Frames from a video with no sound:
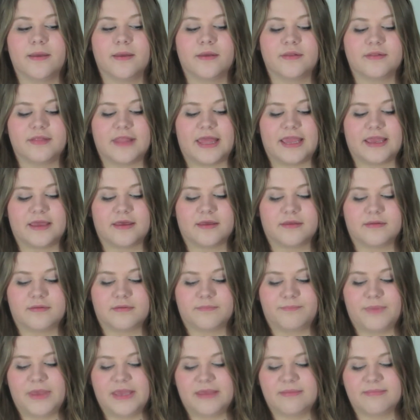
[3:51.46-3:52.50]
like
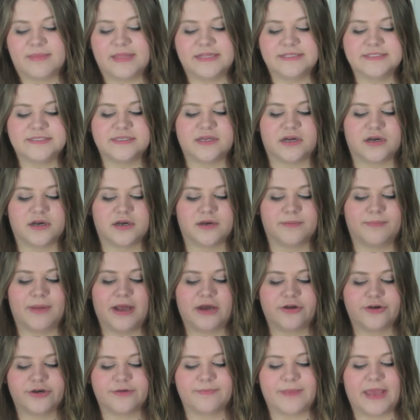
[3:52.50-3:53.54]
pigments or
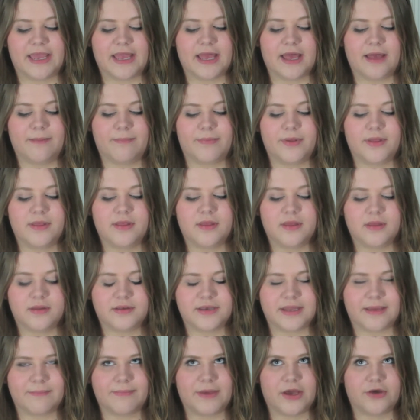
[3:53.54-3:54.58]
powdered makeup,
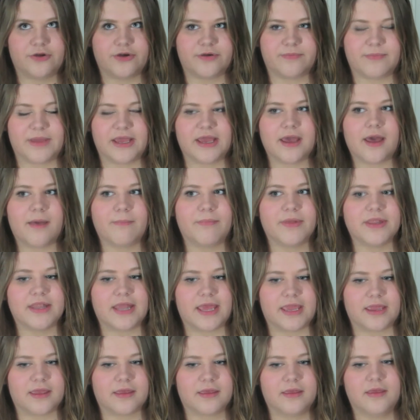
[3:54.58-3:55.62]
not powdered makeup, but
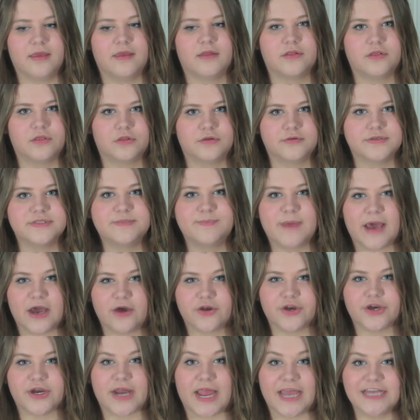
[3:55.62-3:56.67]
like loose
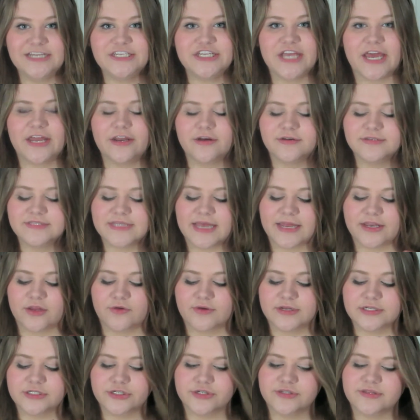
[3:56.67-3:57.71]
powder eyeshadows, and you
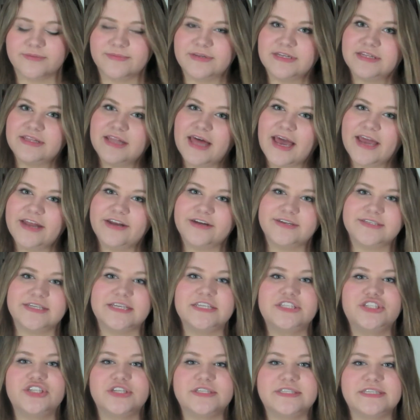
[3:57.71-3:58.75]
can turn them into liners.
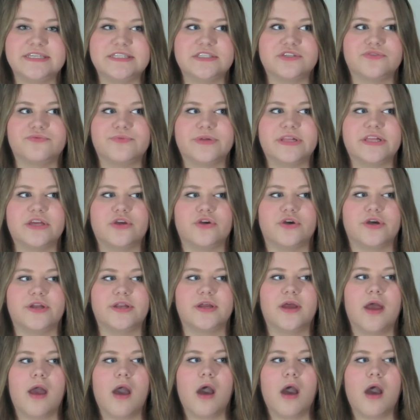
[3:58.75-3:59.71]
It's a really good